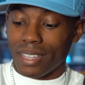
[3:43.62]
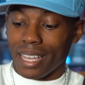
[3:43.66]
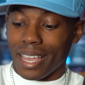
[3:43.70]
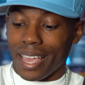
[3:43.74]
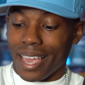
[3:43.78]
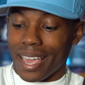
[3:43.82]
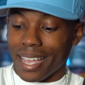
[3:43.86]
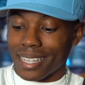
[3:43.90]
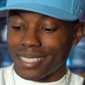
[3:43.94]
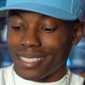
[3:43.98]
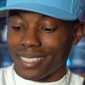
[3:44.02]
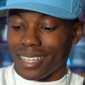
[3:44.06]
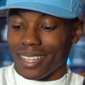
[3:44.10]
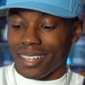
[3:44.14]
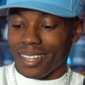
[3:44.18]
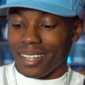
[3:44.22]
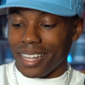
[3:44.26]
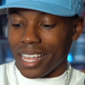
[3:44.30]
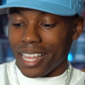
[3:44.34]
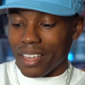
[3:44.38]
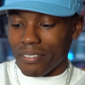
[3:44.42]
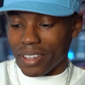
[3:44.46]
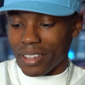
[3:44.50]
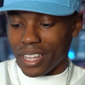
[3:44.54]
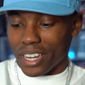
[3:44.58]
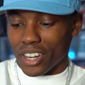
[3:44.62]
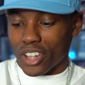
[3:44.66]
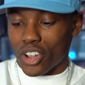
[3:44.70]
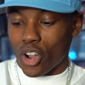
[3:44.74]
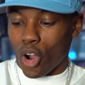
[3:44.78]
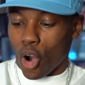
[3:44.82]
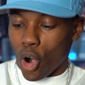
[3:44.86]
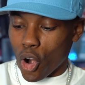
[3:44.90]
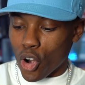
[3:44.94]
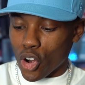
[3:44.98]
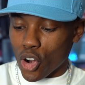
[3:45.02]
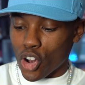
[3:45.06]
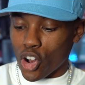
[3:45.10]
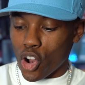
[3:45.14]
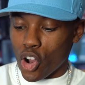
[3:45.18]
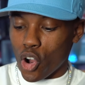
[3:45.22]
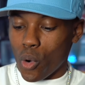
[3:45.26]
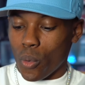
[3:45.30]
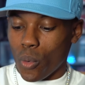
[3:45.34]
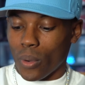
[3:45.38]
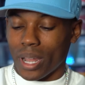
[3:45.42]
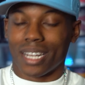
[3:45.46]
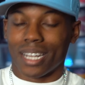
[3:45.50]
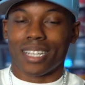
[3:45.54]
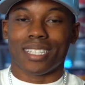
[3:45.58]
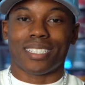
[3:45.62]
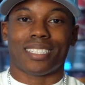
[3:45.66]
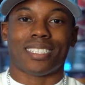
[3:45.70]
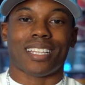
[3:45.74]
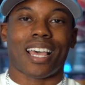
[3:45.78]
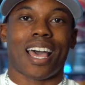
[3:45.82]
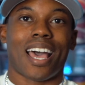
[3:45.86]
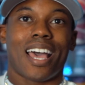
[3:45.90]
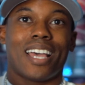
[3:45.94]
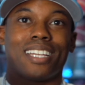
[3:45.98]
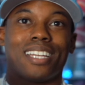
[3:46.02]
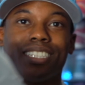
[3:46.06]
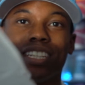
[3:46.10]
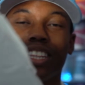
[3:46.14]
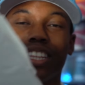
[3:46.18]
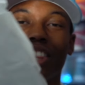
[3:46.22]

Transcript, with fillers: the X eleven cargo in a size